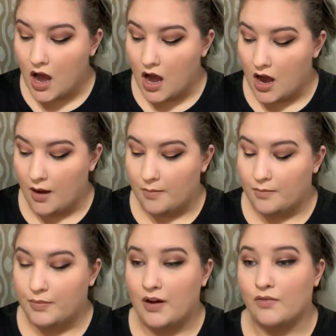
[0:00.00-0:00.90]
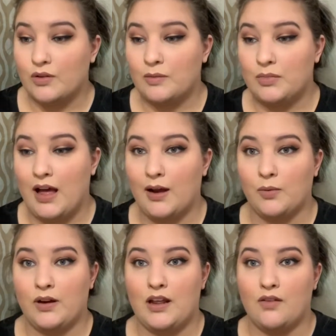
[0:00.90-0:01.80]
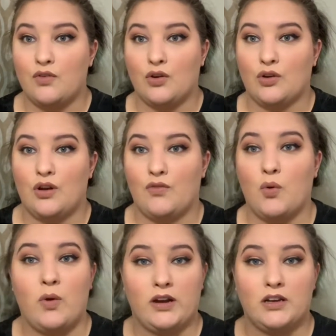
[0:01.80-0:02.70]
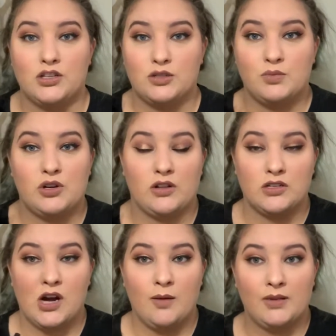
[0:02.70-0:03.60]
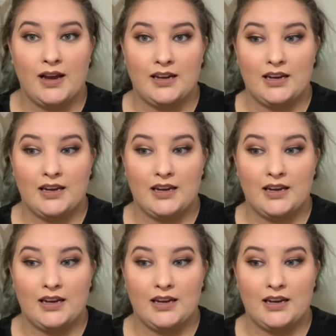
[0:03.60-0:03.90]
But for the black one, if you're wanting to just put it on the top line